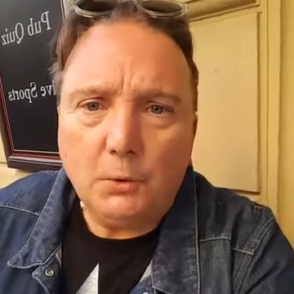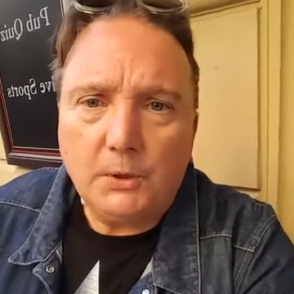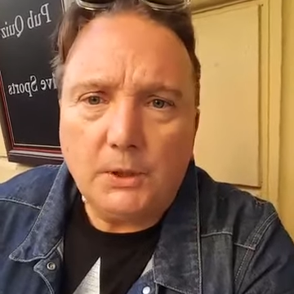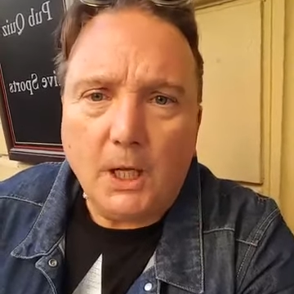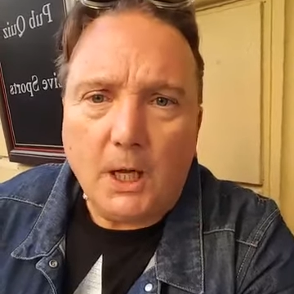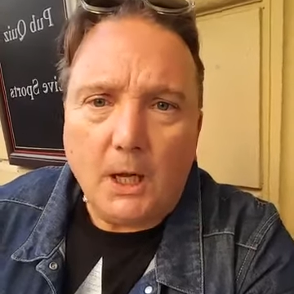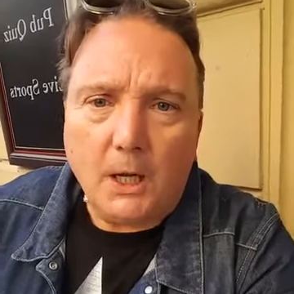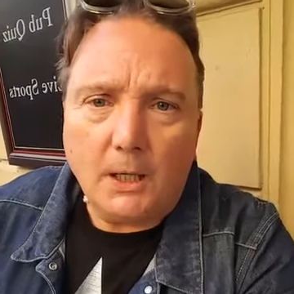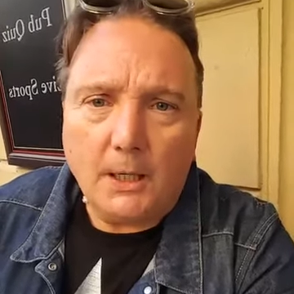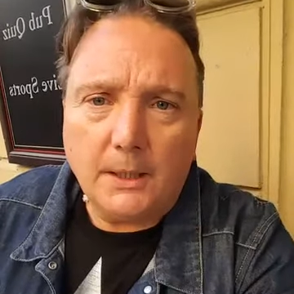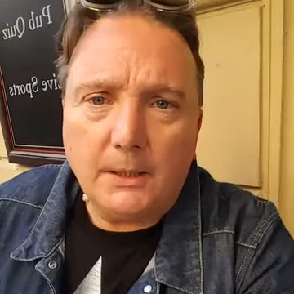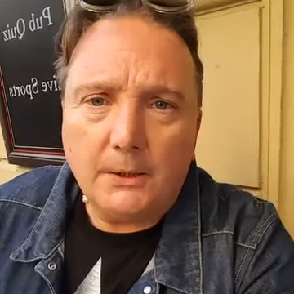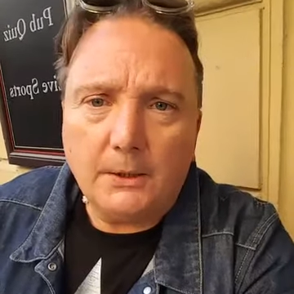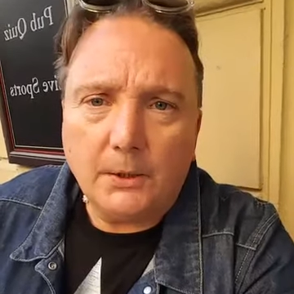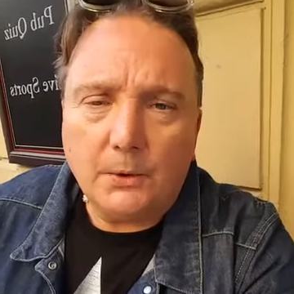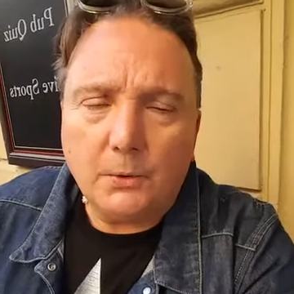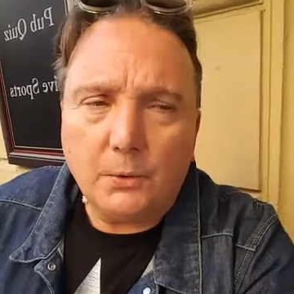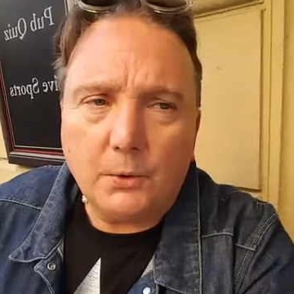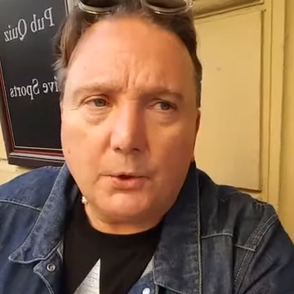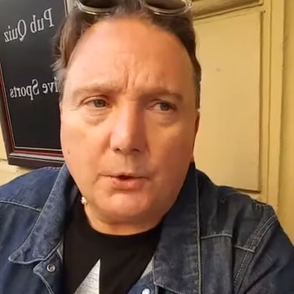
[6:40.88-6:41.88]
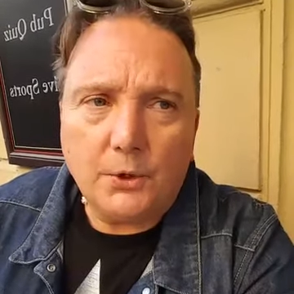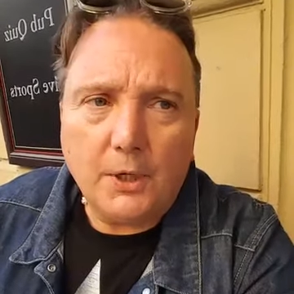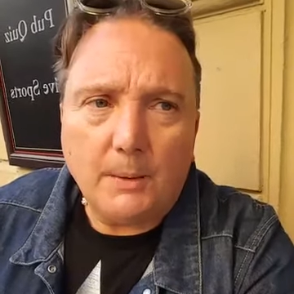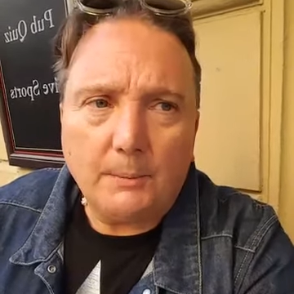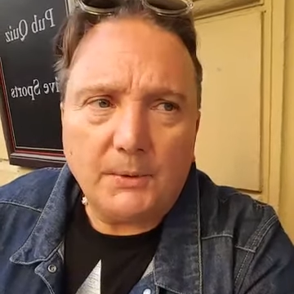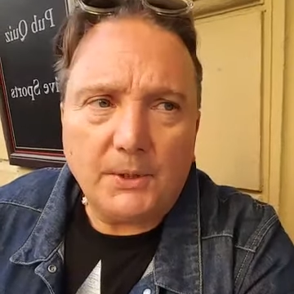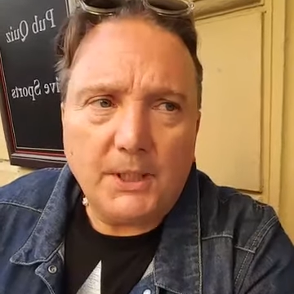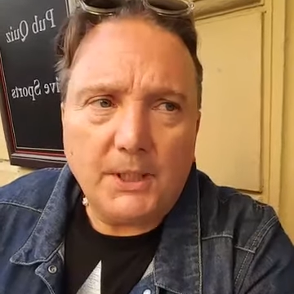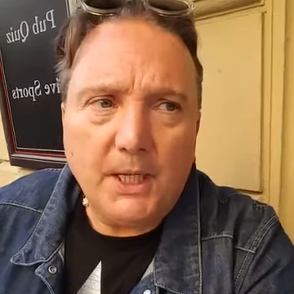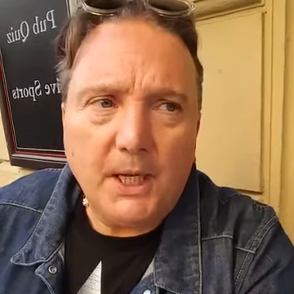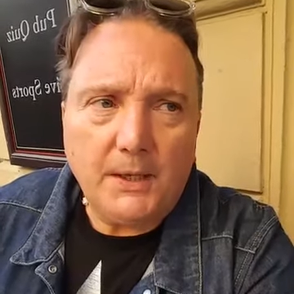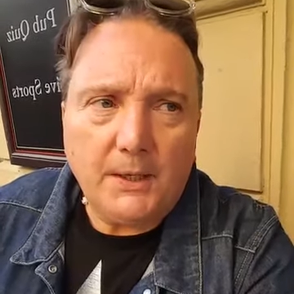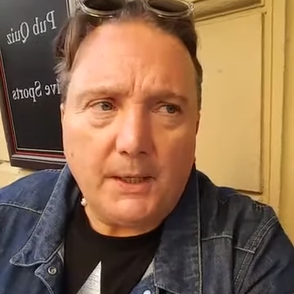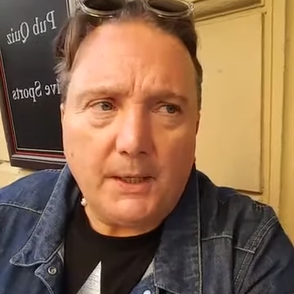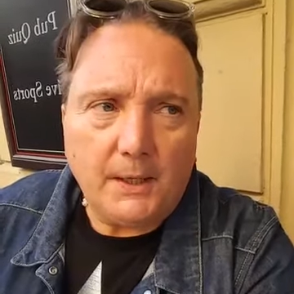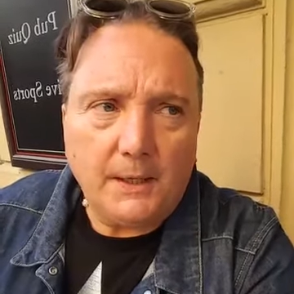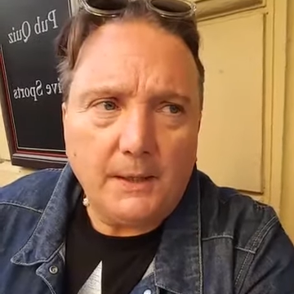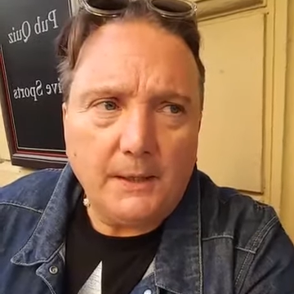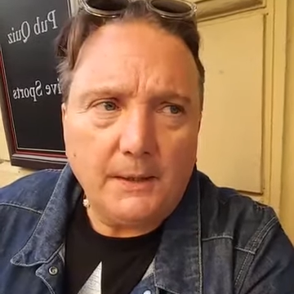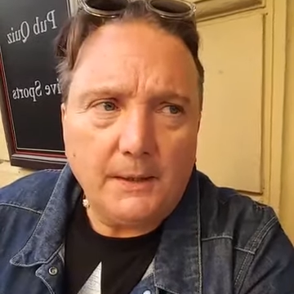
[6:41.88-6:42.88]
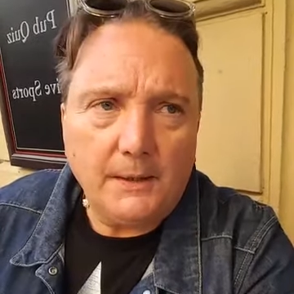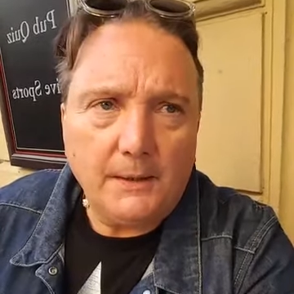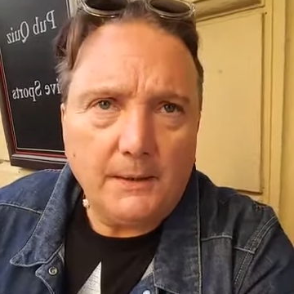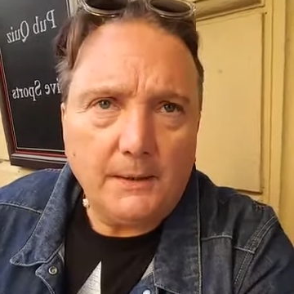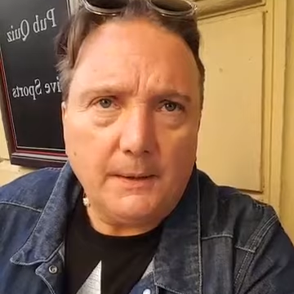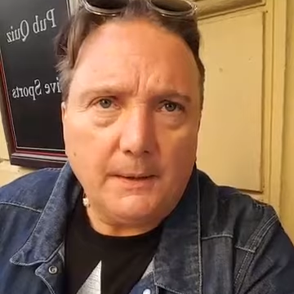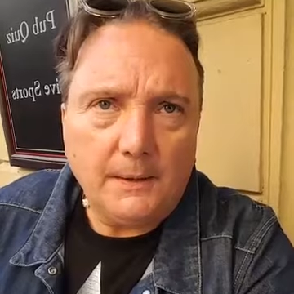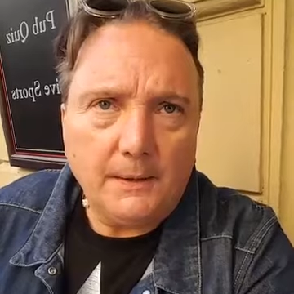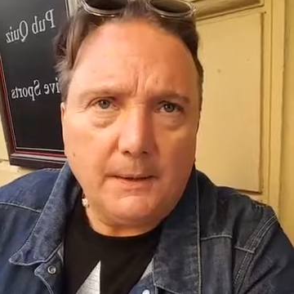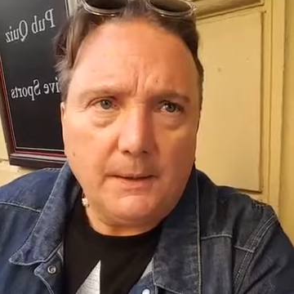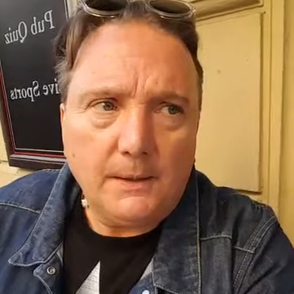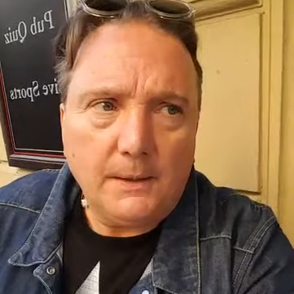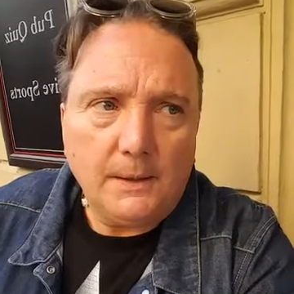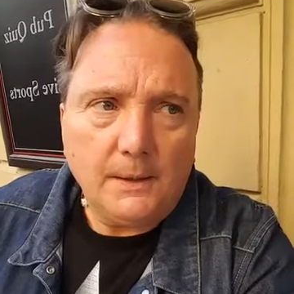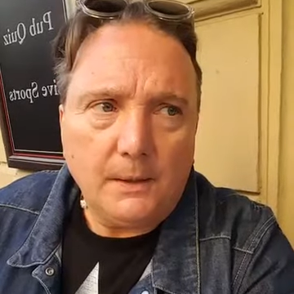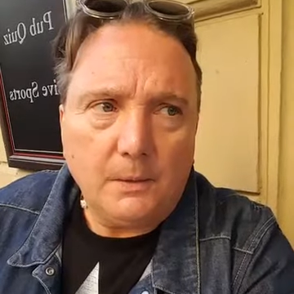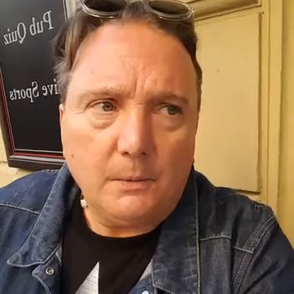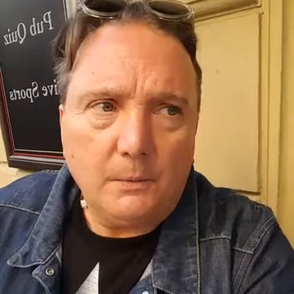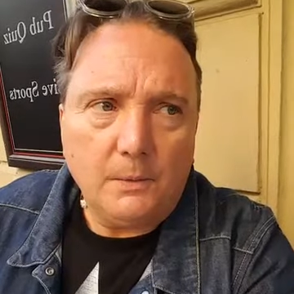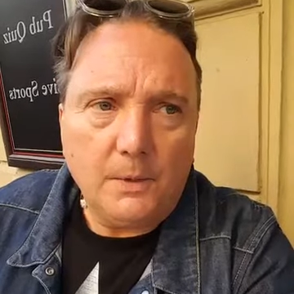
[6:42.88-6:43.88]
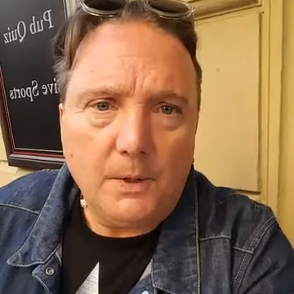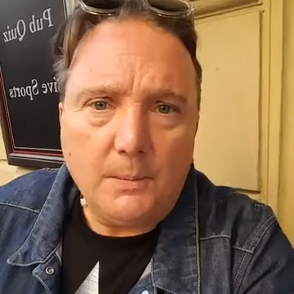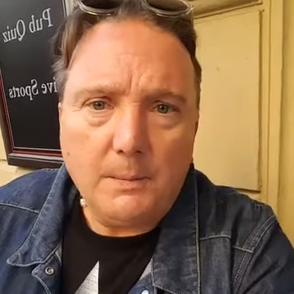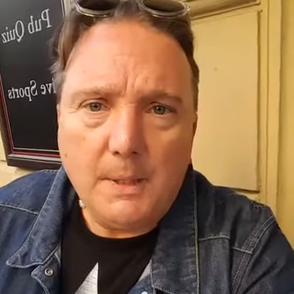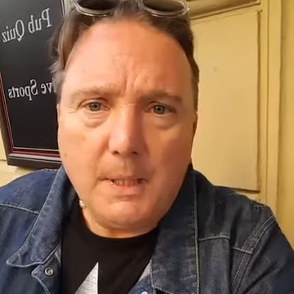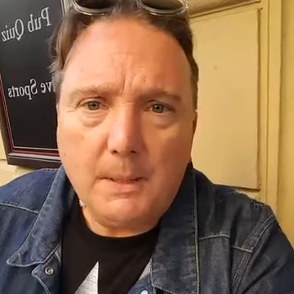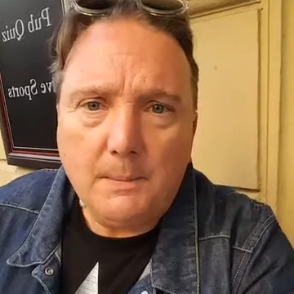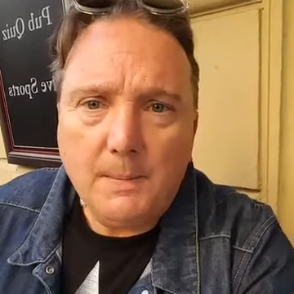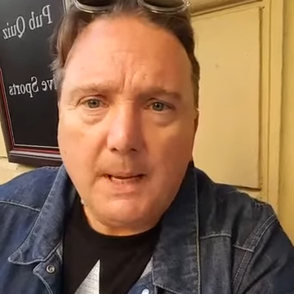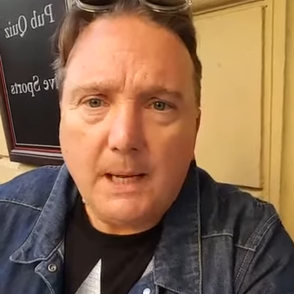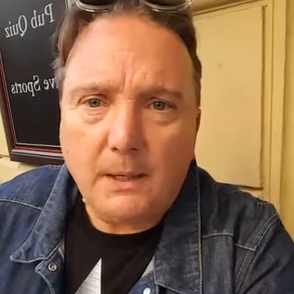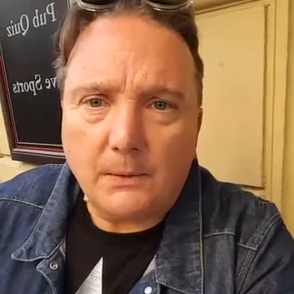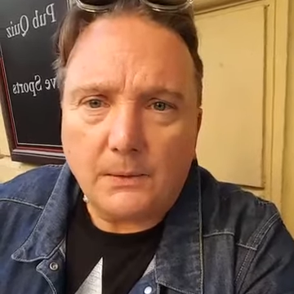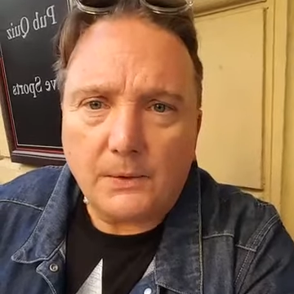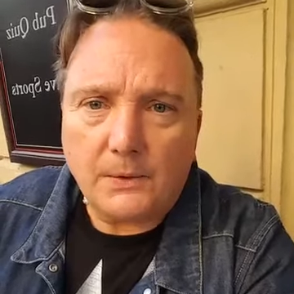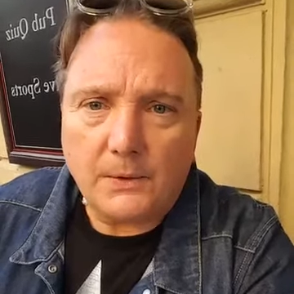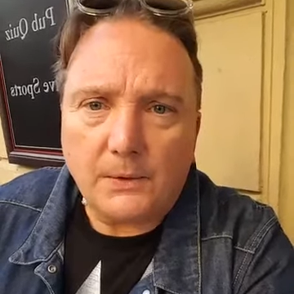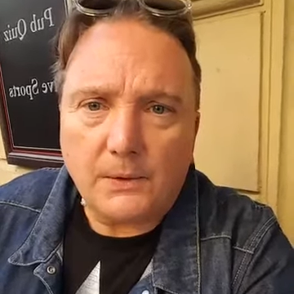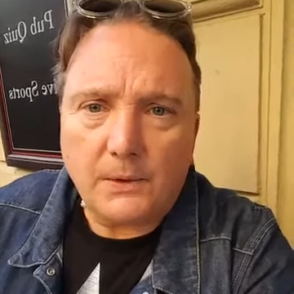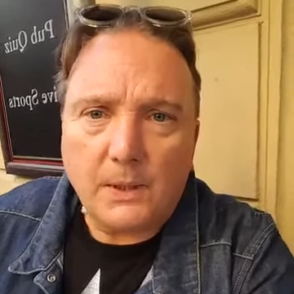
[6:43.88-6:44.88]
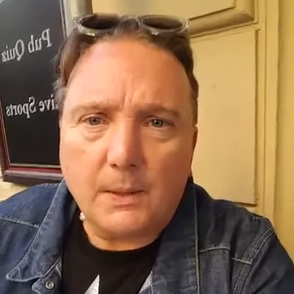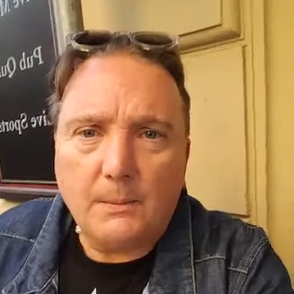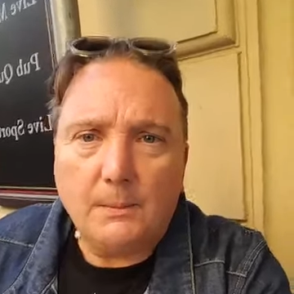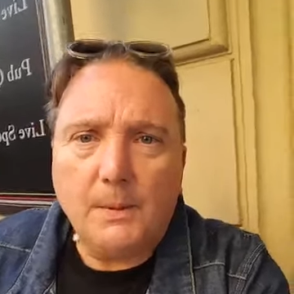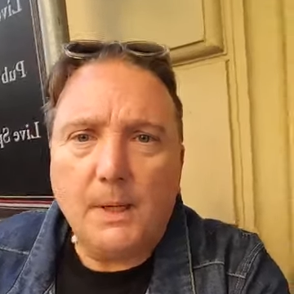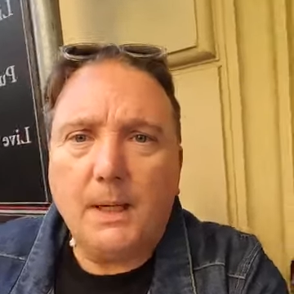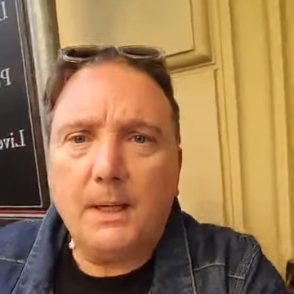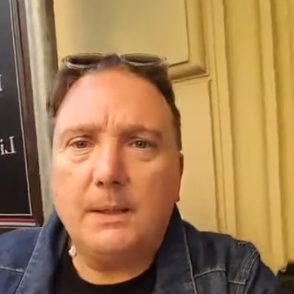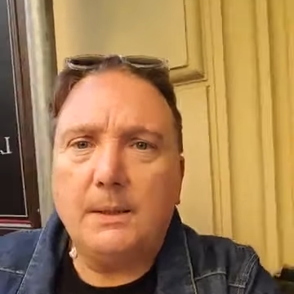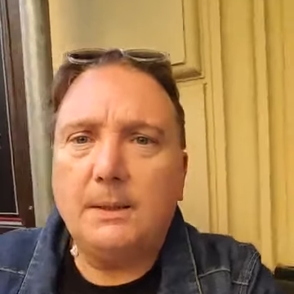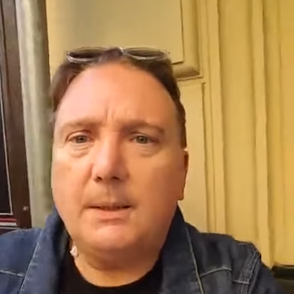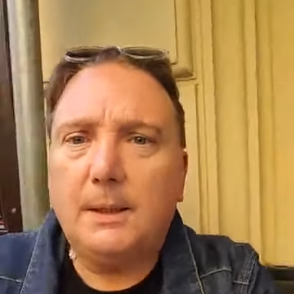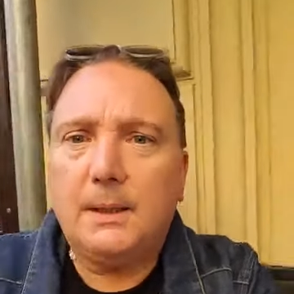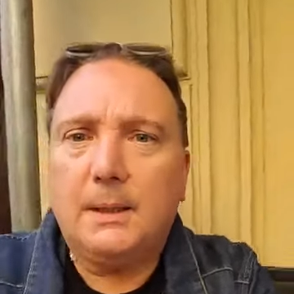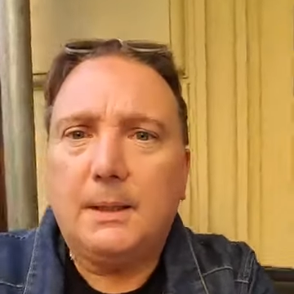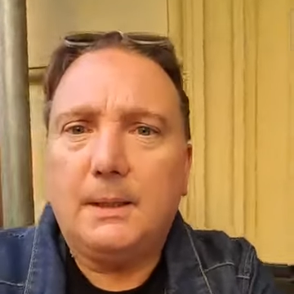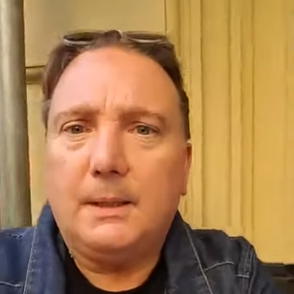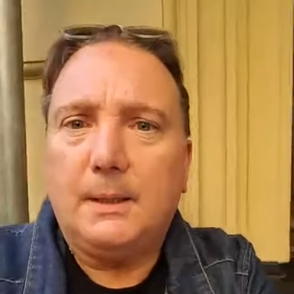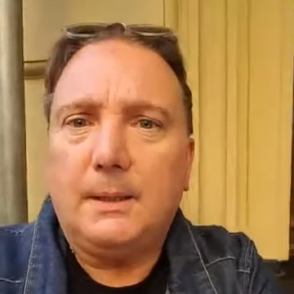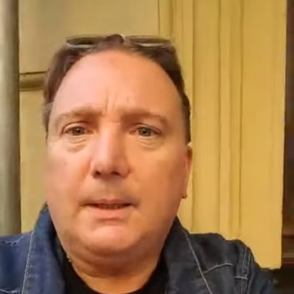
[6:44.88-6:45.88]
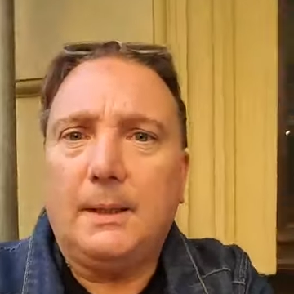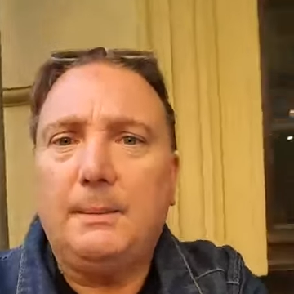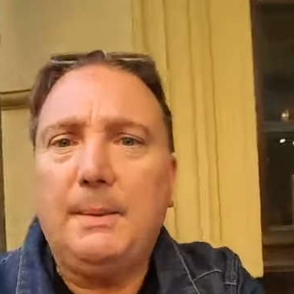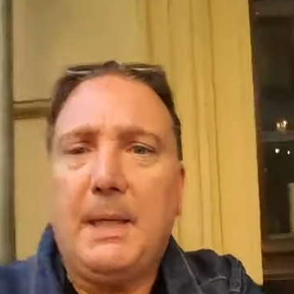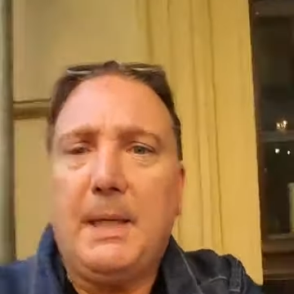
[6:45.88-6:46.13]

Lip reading: Duck and Donald Trump together with Minnie Mouse and